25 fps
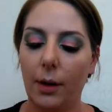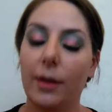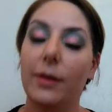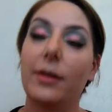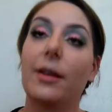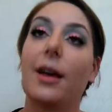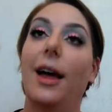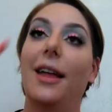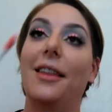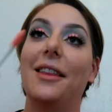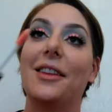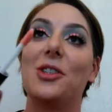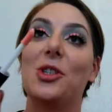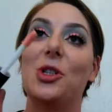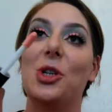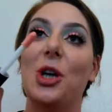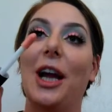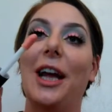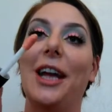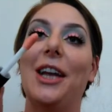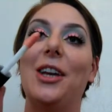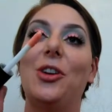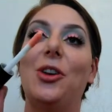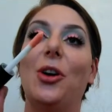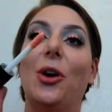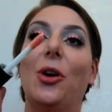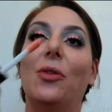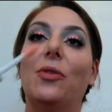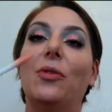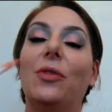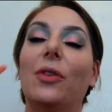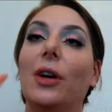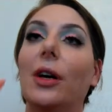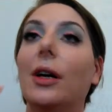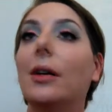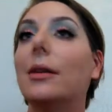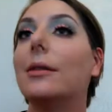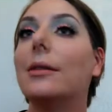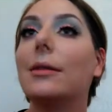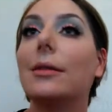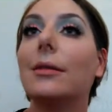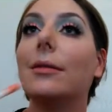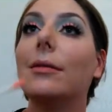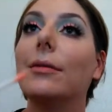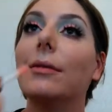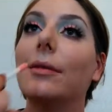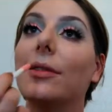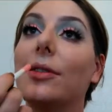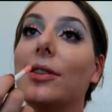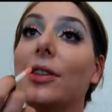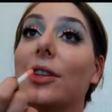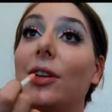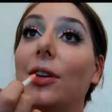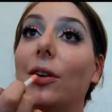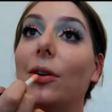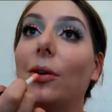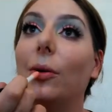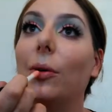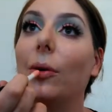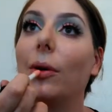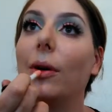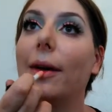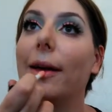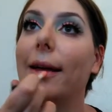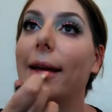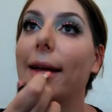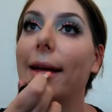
It's got this giant doe foot. It's cute.